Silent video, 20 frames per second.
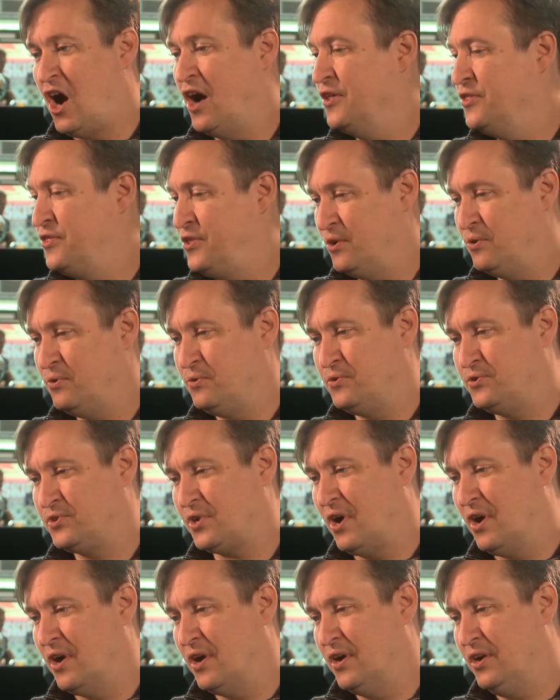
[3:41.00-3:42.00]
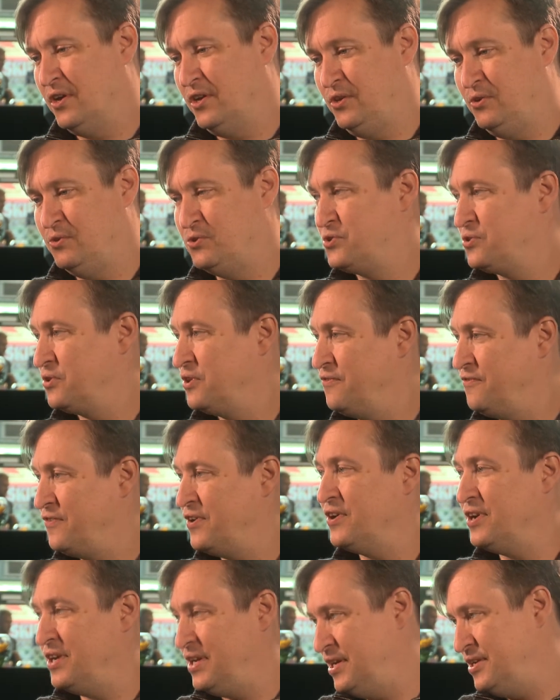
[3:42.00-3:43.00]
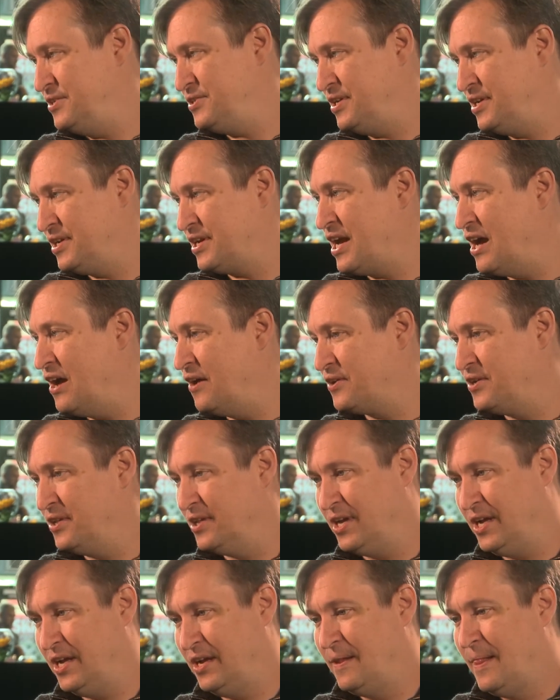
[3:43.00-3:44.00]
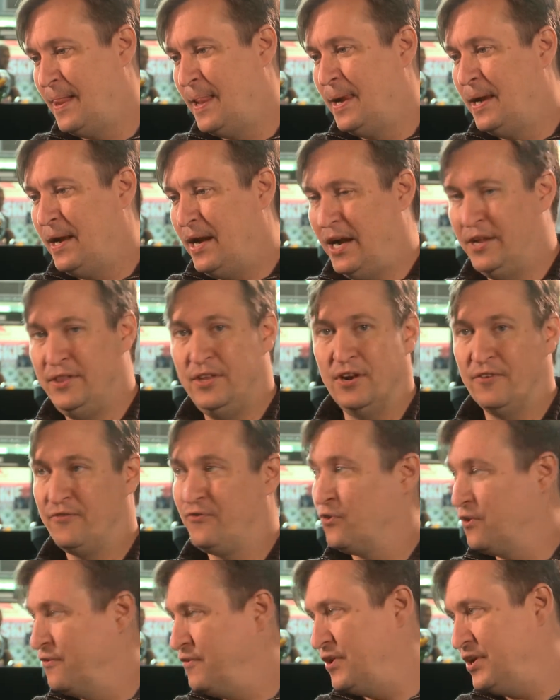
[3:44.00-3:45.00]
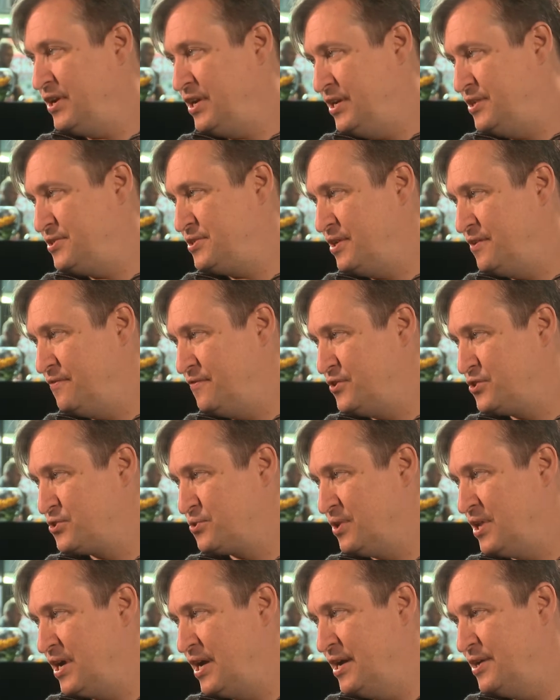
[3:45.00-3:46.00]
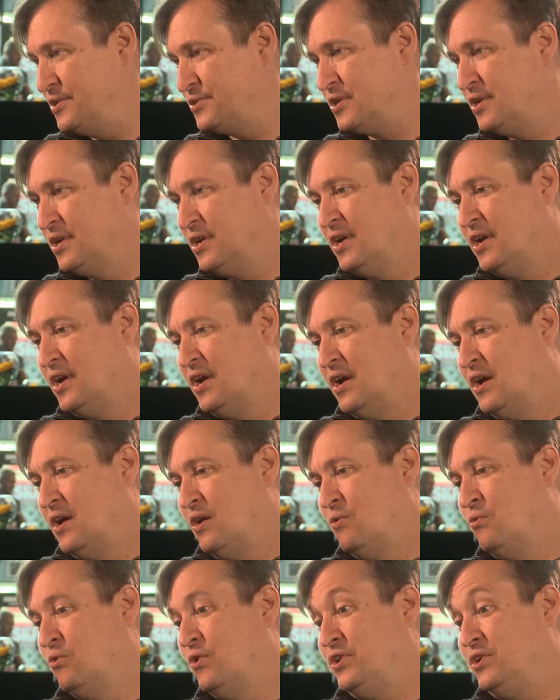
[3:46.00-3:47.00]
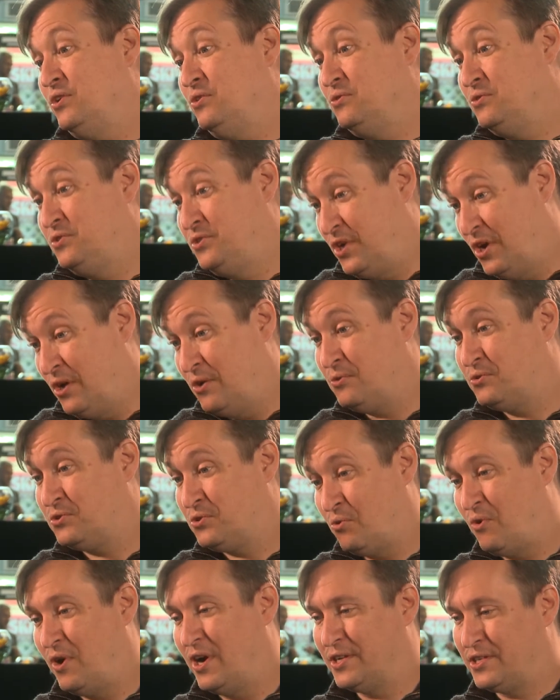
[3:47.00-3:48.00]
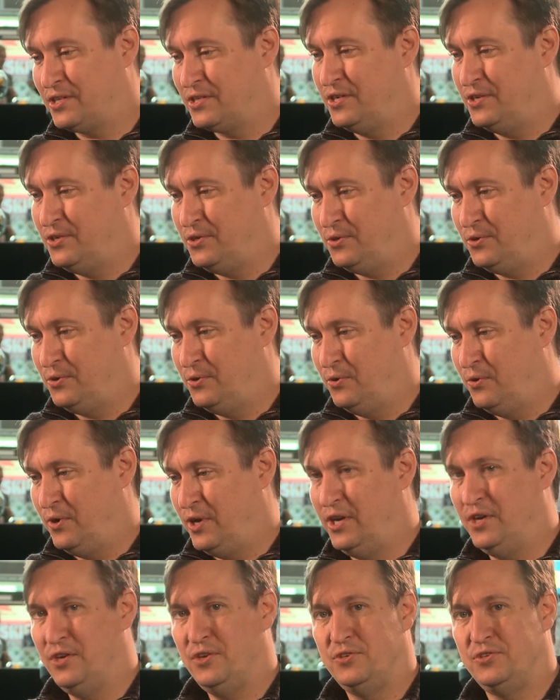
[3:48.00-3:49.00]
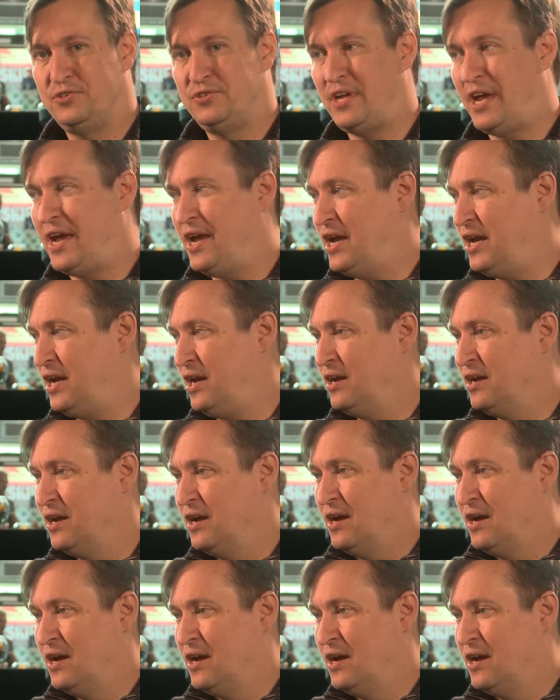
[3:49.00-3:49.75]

Those are usually very easy to calculate and therefore very easy to visualize. What you don't want to do is say,